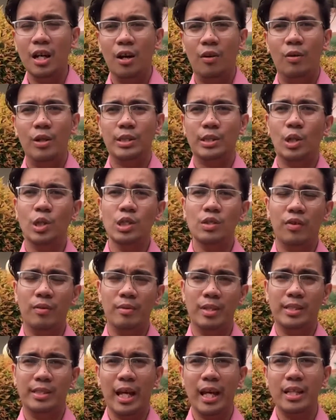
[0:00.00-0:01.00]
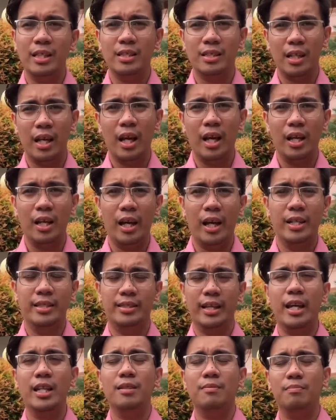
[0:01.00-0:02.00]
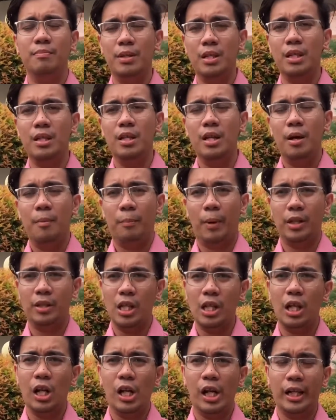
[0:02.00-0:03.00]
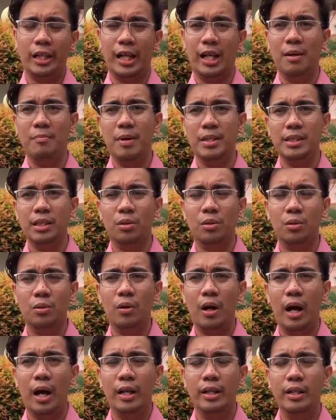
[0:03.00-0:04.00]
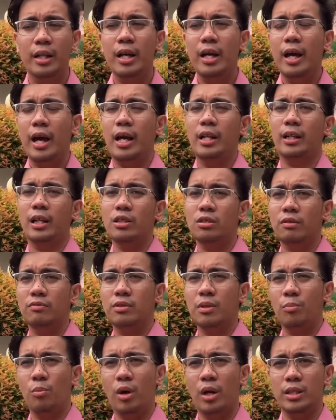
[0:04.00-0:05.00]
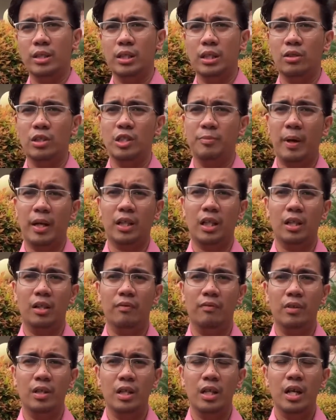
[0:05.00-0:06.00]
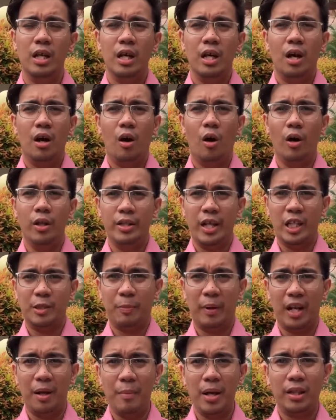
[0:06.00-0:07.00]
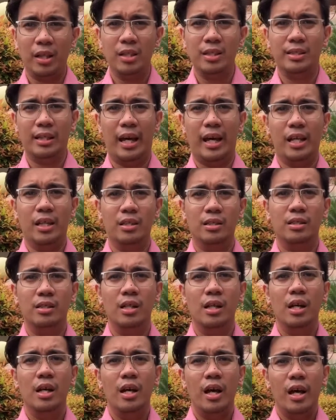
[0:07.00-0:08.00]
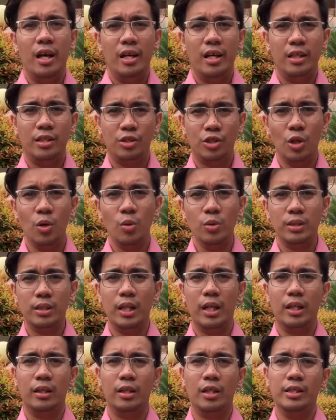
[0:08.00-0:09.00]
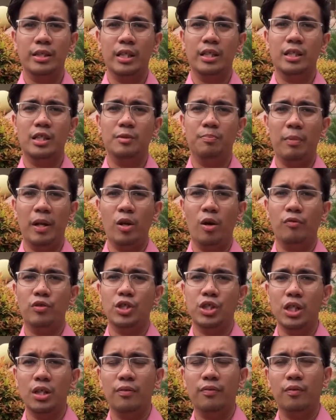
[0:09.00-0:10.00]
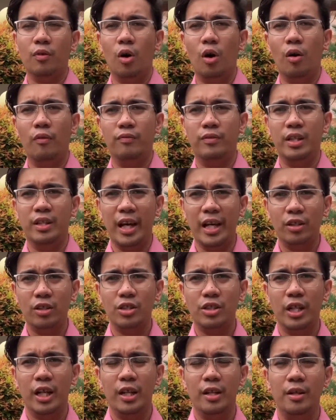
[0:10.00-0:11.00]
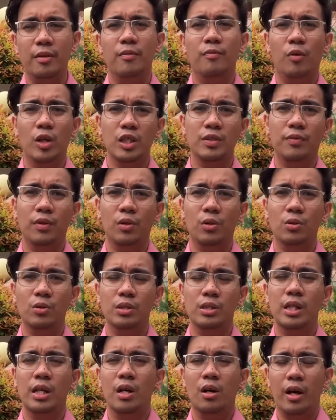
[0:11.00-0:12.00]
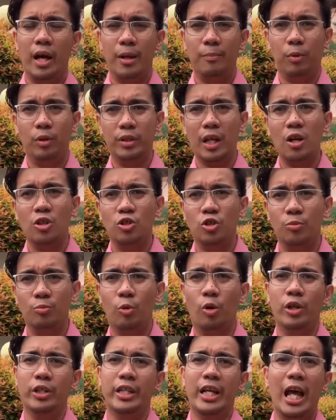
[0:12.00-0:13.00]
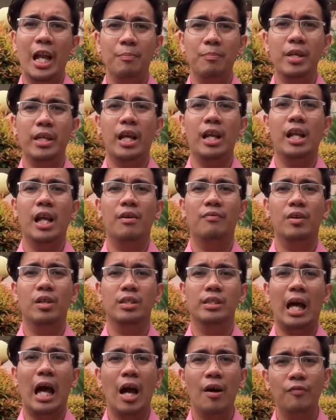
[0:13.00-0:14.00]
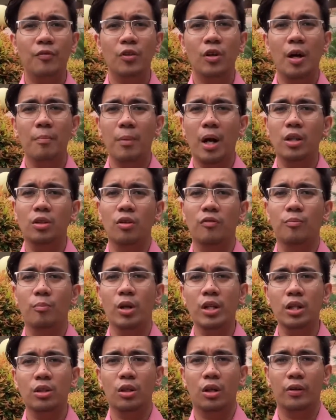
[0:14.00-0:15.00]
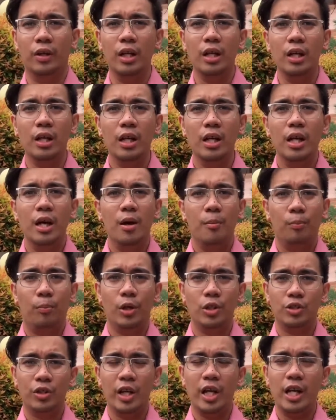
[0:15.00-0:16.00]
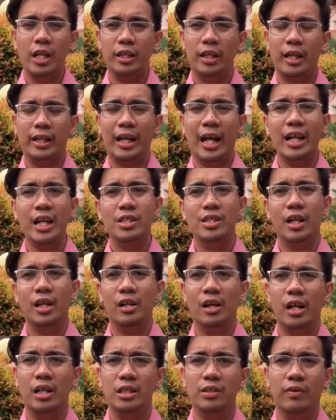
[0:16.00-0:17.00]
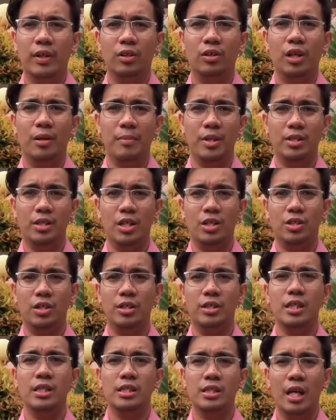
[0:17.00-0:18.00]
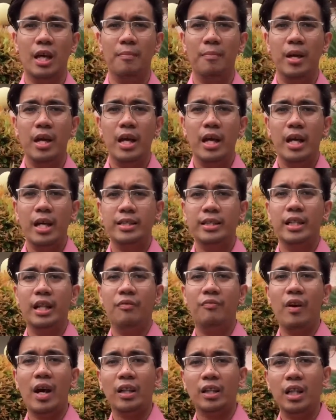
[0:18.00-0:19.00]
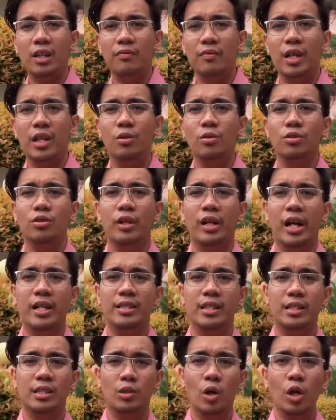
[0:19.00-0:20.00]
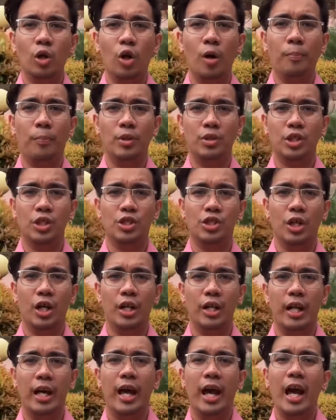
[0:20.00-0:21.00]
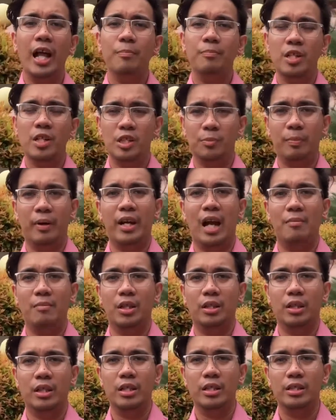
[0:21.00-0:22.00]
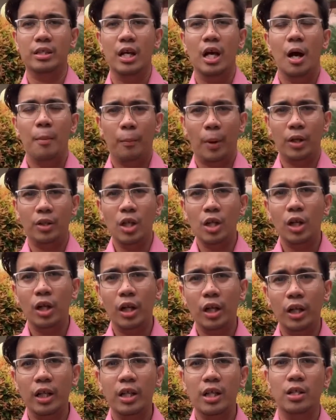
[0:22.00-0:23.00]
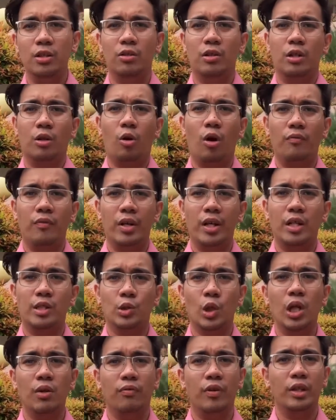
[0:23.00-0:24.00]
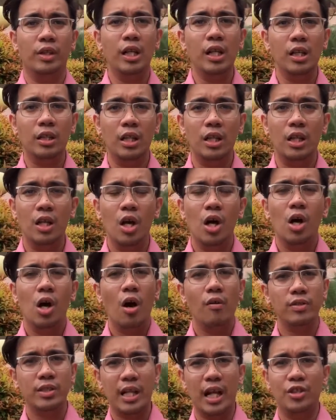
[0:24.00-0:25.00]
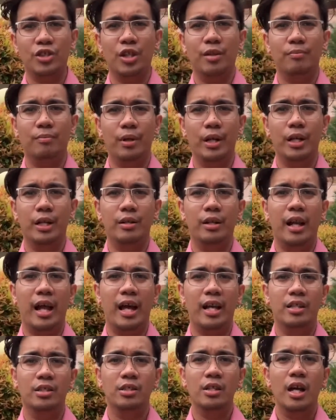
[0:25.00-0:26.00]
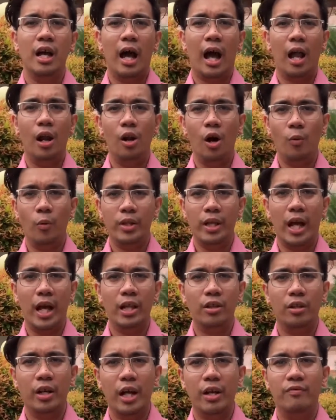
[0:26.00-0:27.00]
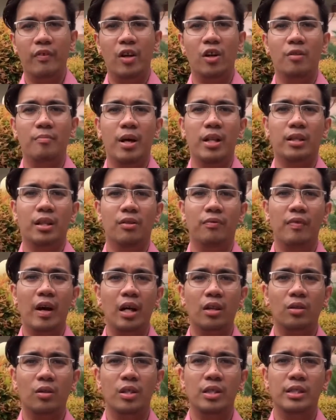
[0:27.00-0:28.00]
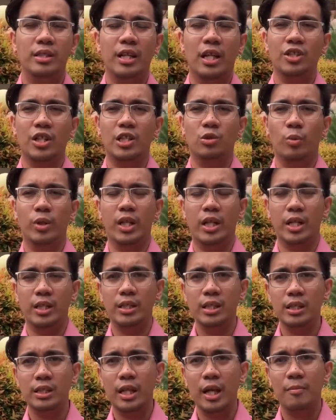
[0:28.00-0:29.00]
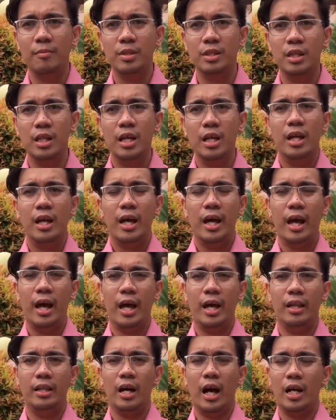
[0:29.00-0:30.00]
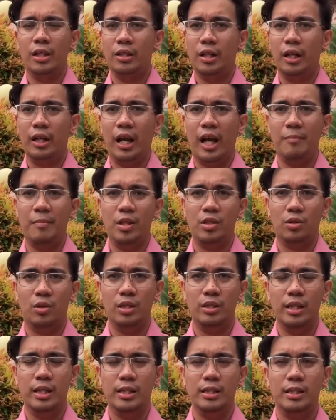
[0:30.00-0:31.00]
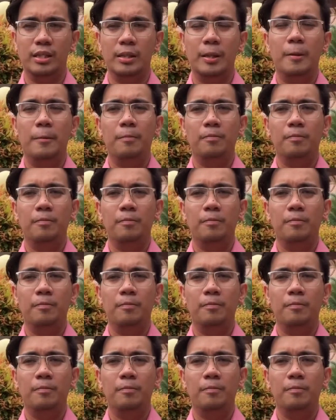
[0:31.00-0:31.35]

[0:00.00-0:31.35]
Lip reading: results from the Site A and Site B, particularly at Calabasa, Curuan, and Claret of Zamboanga City respectively, on the experimental sides, it shows that there's a display of shift of the nitrogen, phosphorus, and potassium or the NPK levels after a month of monitoring, portraying that Canna generalis phytoremediation system is an effective in neutralizing soil composition and its parameters, particularly in recovering soil fertility of slash and burn lands, along with other environmental factors such as weathering systems and other climate sources.